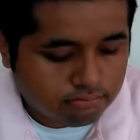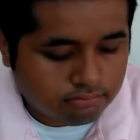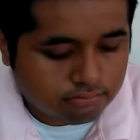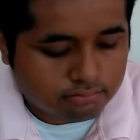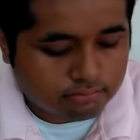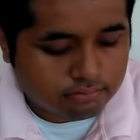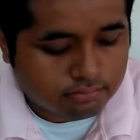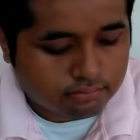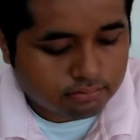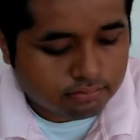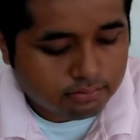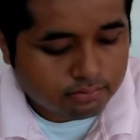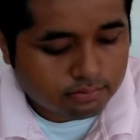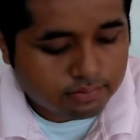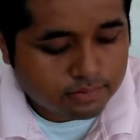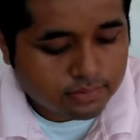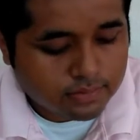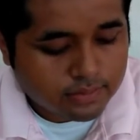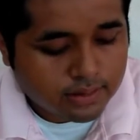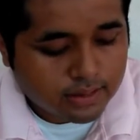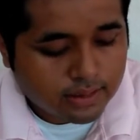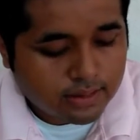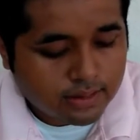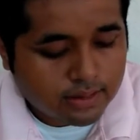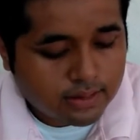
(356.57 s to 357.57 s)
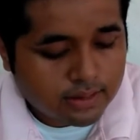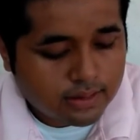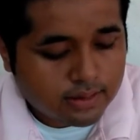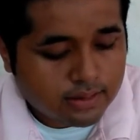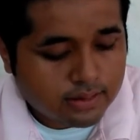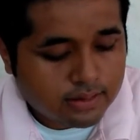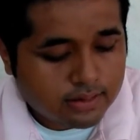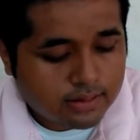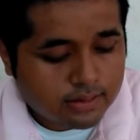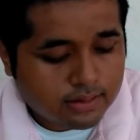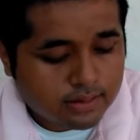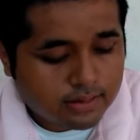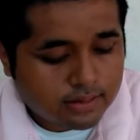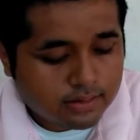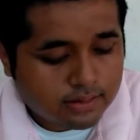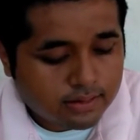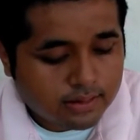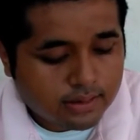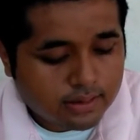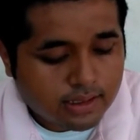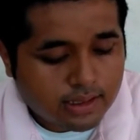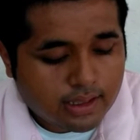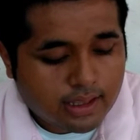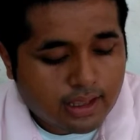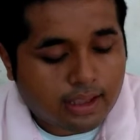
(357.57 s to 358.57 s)

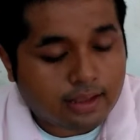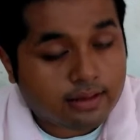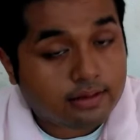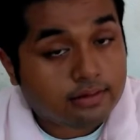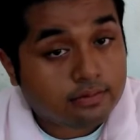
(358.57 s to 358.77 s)
Hmm.